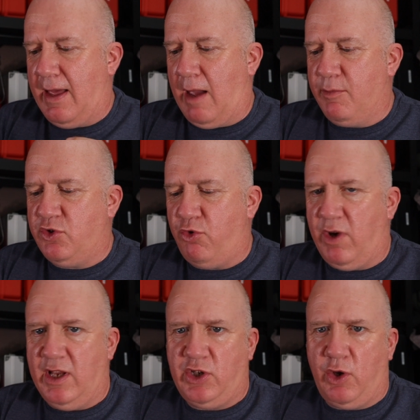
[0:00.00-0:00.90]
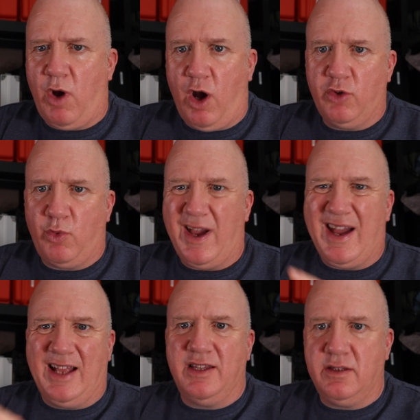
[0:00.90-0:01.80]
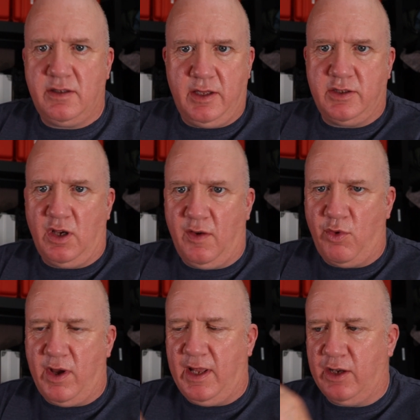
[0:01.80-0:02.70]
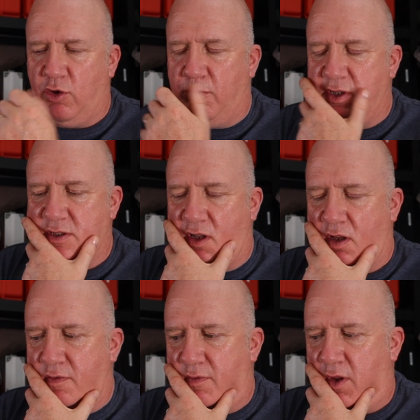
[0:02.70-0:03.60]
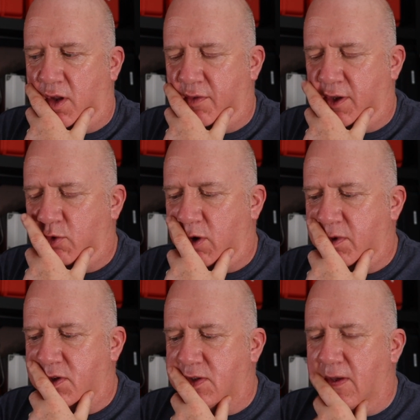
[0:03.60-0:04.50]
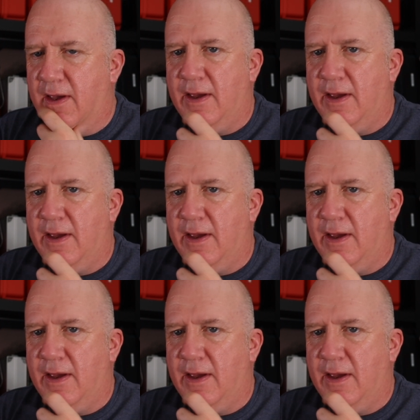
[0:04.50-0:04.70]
amateur radio hardware and the software that accompanies a lot of the equipment.